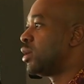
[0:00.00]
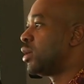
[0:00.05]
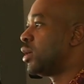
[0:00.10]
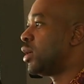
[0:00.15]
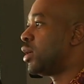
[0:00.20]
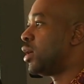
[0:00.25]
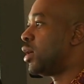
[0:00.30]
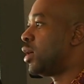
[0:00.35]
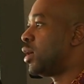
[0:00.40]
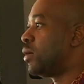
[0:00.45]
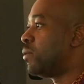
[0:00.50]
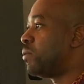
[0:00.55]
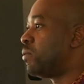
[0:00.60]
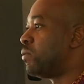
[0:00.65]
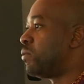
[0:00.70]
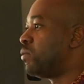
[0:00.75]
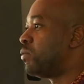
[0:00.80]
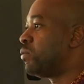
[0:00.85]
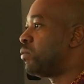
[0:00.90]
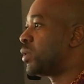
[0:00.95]

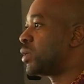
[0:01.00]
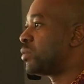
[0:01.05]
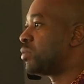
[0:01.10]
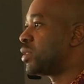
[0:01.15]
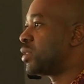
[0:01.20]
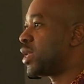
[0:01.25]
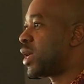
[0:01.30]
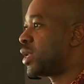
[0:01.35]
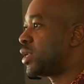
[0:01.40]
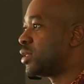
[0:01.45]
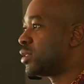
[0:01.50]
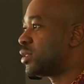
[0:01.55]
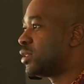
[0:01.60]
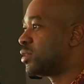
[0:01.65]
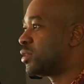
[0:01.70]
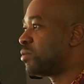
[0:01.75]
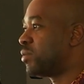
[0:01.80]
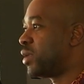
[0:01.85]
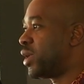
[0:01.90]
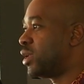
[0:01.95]
But be that as
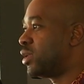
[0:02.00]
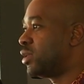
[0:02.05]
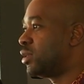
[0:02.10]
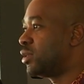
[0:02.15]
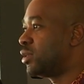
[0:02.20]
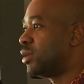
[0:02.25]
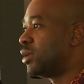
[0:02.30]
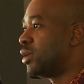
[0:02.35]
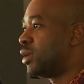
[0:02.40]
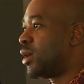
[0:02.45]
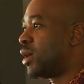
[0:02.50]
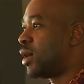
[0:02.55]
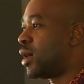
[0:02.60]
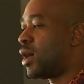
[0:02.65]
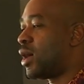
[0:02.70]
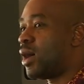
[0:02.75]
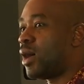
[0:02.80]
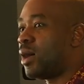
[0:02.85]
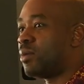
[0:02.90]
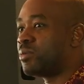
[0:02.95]
it may,
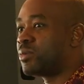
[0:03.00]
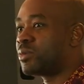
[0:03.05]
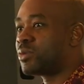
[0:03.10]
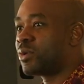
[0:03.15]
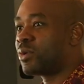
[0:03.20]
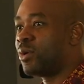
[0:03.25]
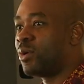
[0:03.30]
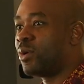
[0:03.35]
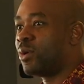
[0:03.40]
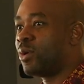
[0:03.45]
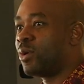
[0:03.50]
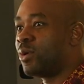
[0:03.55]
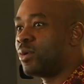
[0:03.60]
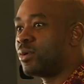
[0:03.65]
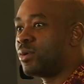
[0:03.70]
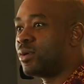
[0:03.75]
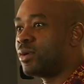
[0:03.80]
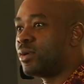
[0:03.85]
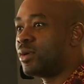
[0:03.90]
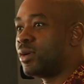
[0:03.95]
I'm so
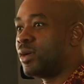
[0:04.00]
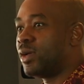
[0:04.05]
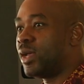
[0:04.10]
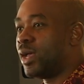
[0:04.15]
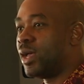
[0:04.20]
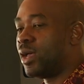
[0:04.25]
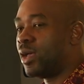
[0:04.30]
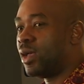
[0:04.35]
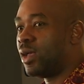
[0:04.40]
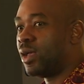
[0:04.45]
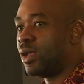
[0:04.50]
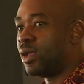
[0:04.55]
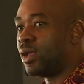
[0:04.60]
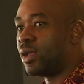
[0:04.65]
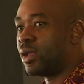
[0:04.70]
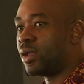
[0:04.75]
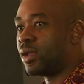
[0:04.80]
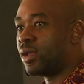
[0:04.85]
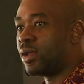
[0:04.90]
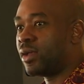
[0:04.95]

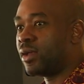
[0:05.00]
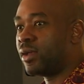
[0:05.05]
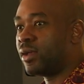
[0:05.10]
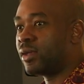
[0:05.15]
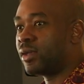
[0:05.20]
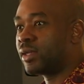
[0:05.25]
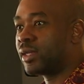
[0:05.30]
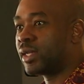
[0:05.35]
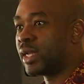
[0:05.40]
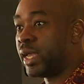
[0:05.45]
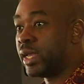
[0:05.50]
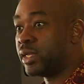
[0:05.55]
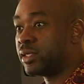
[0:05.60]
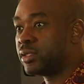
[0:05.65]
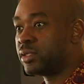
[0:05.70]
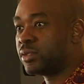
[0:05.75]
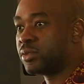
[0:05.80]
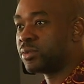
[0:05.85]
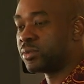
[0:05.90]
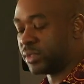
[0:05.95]
glad
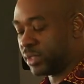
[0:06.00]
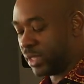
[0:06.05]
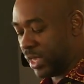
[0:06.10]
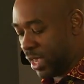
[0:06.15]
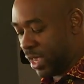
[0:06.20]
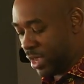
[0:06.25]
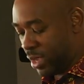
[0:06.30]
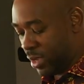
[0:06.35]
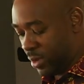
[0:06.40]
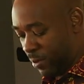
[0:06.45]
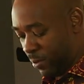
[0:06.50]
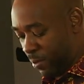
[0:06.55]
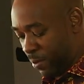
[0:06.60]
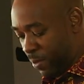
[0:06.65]
to say